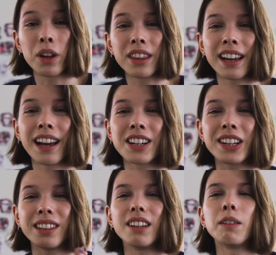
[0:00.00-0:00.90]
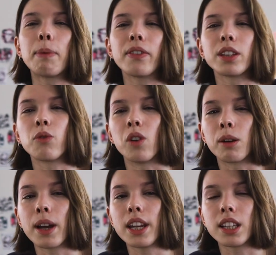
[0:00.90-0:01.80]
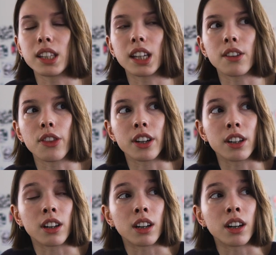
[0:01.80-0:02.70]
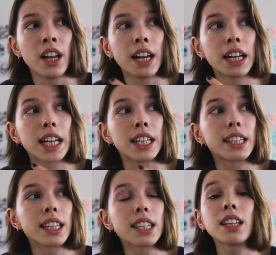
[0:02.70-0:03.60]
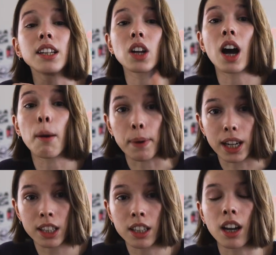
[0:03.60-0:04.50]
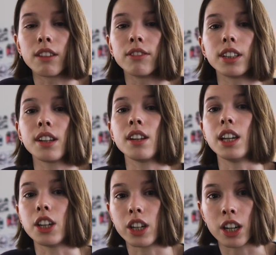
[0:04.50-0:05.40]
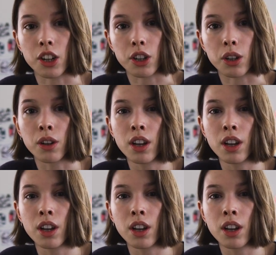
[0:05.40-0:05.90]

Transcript: one thing I actually love about this format is that there are consistent topics covered in each issue.